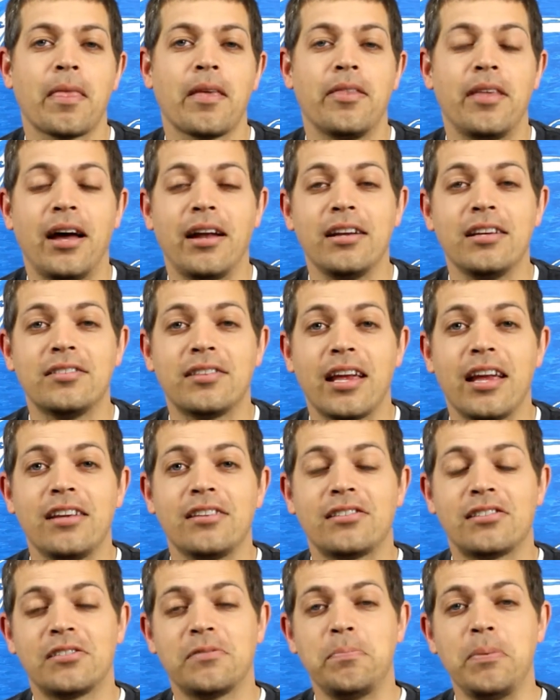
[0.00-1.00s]
That is a
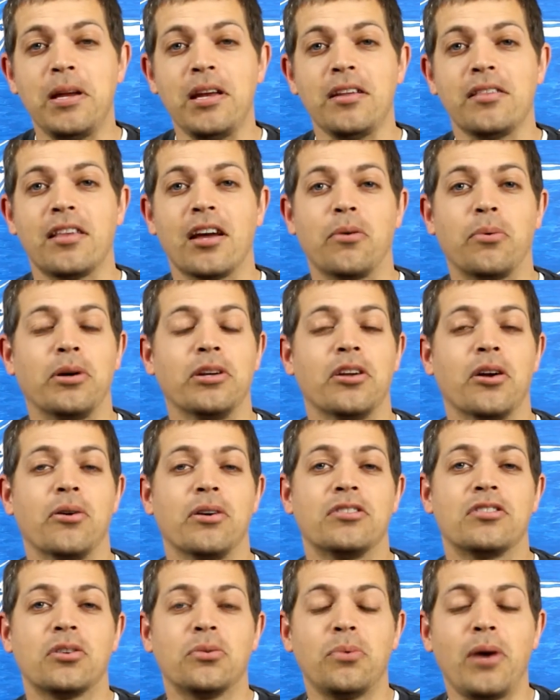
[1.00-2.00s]
speed that we know.
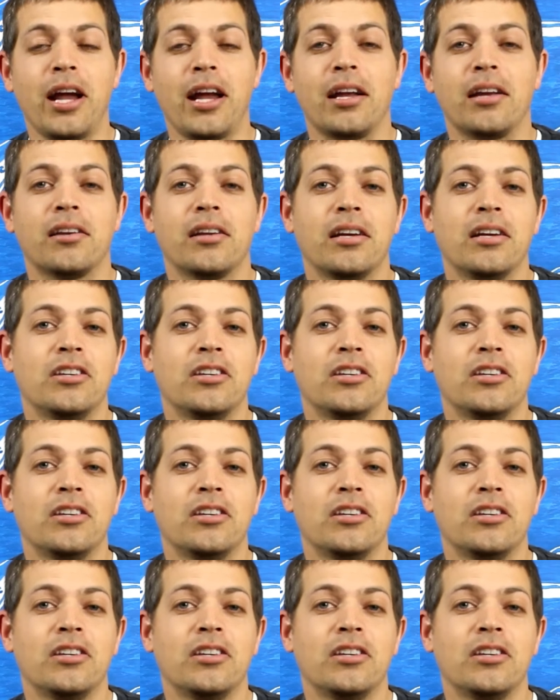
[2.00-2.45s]
It's a rate.